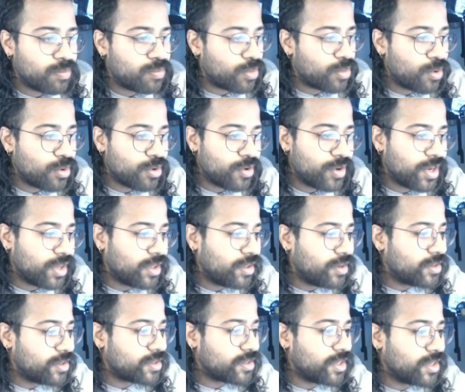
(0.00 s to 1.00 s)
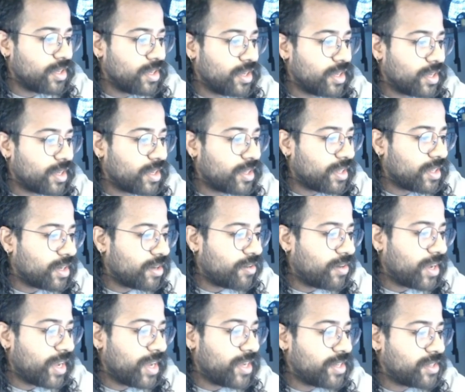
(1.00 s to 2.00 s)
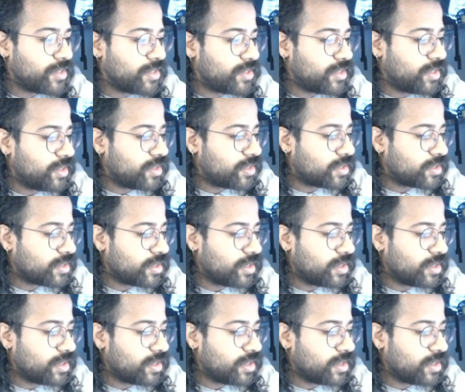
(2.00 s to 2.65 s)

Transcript: Broker dealers, clearing agencies,